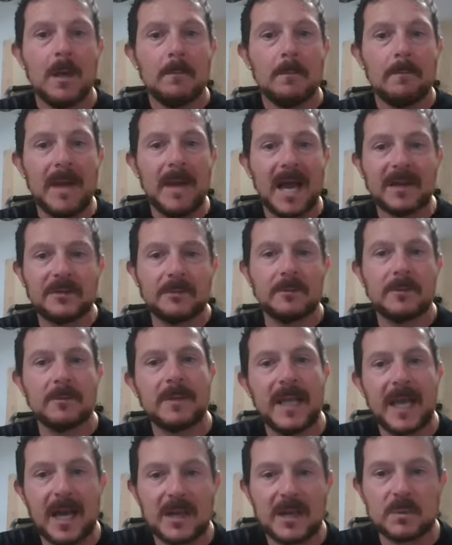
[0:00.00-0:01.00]

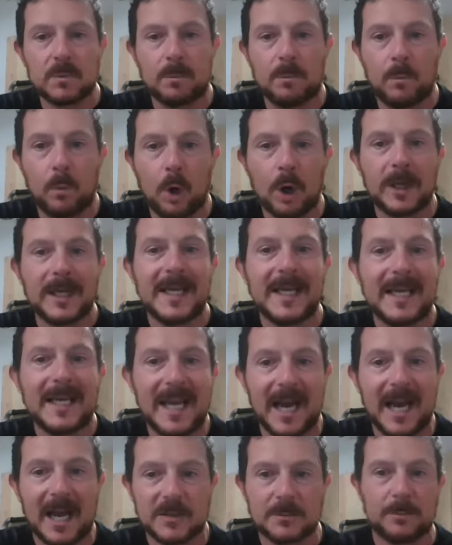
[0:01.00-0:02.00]
maximum working
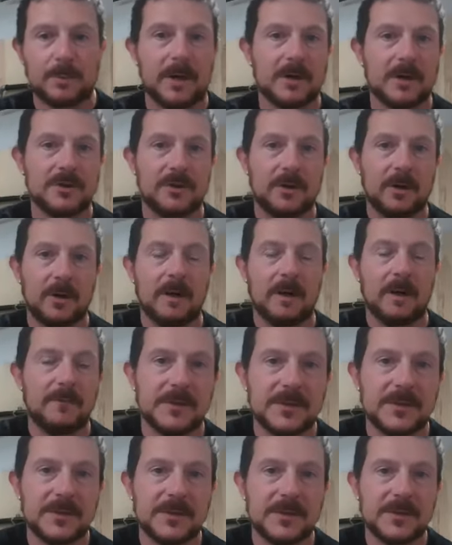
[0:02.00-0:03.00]
gas pressure of
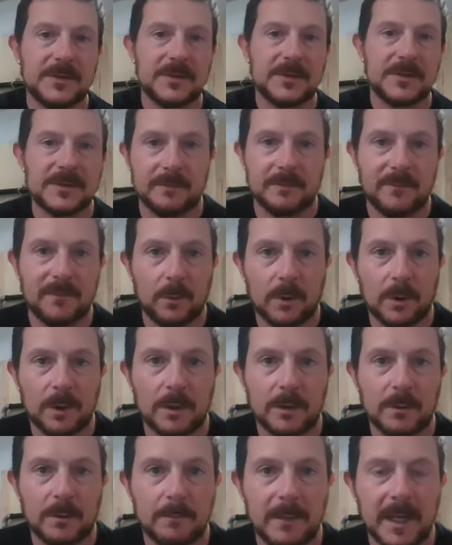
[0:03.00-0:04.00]
the system
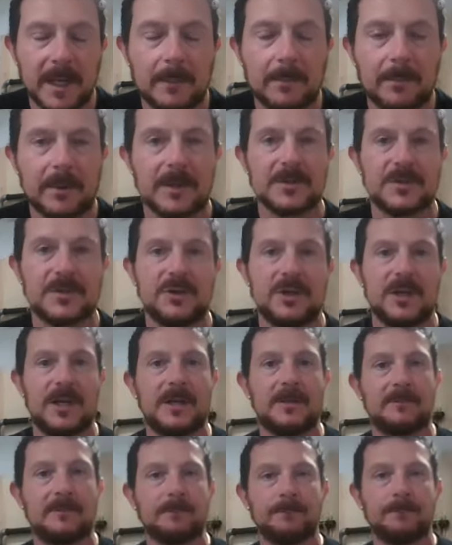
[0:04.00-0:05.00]
for MegaPress
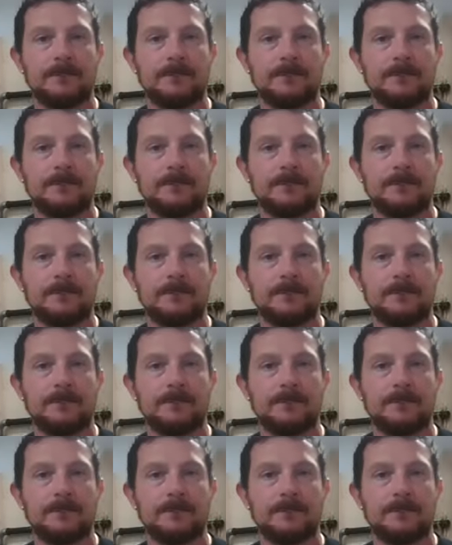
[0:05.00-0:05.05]
G.